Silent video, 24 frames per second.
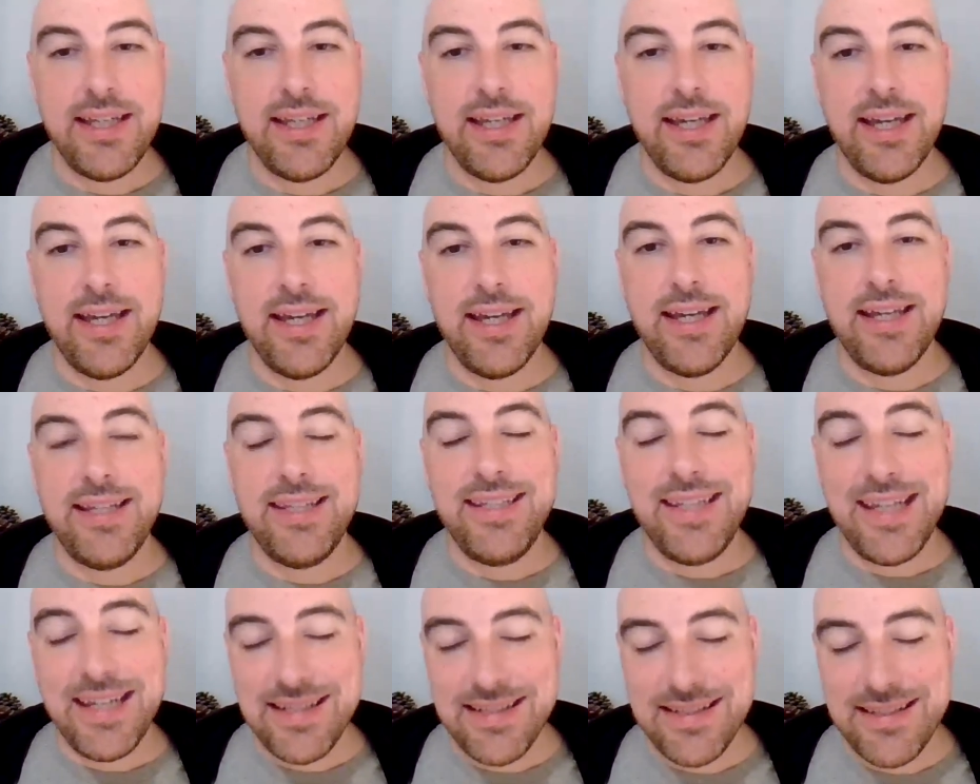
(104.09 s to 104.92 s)

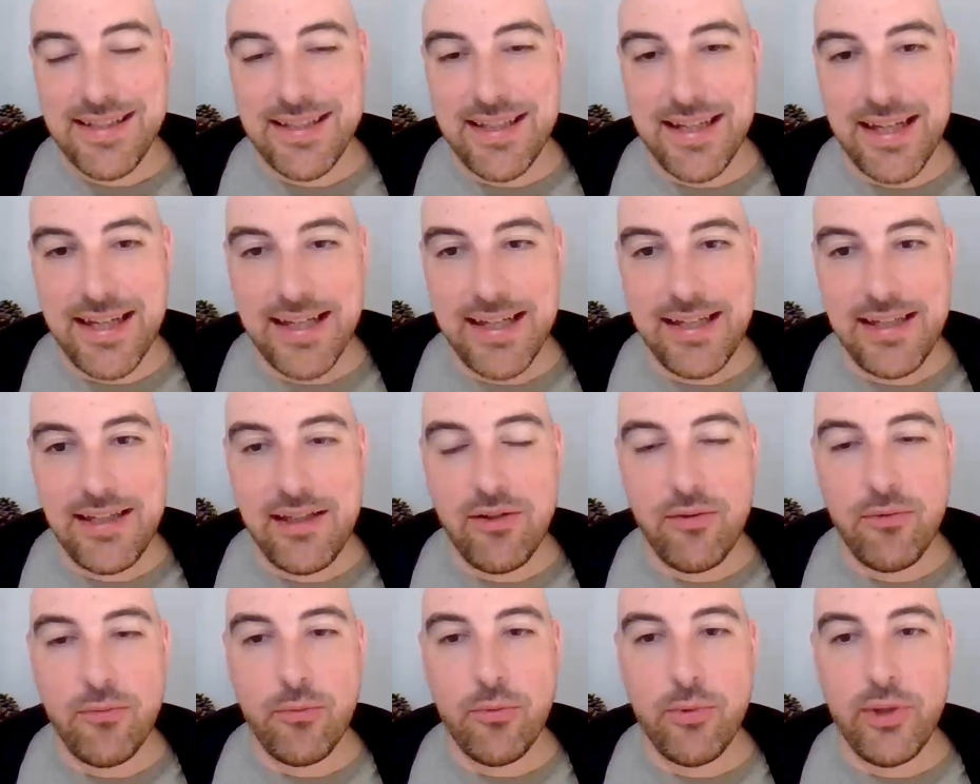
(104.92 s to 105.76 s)

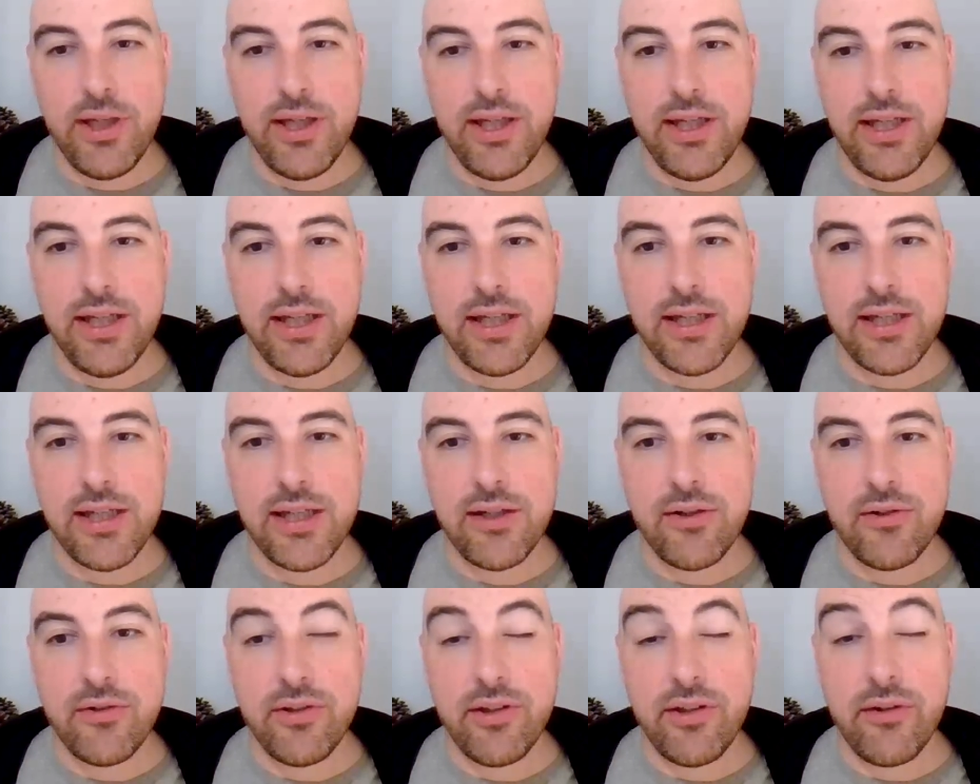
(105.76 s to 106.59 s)
Yesterday,
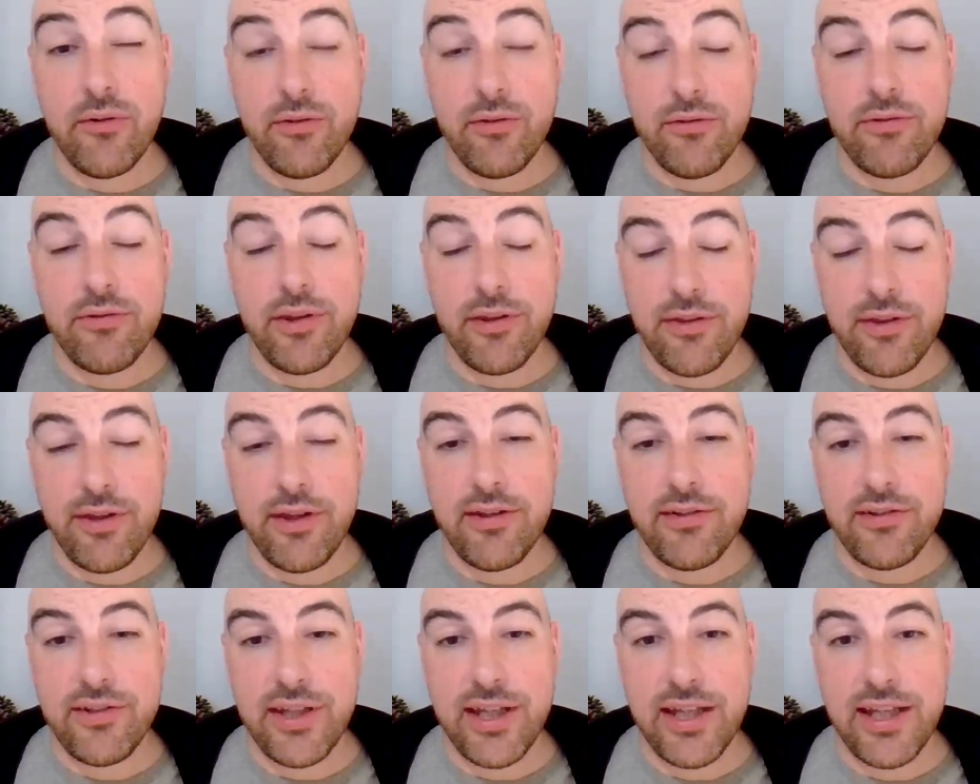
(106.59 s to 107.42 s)
on the
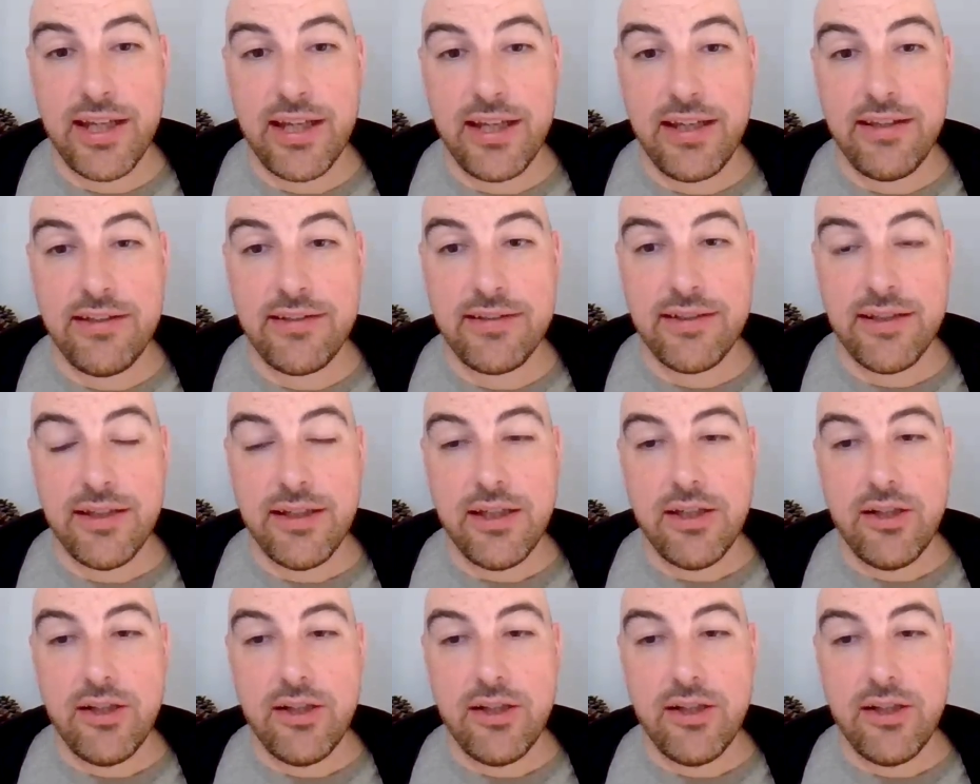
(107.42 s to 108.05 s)
Thursday, that is,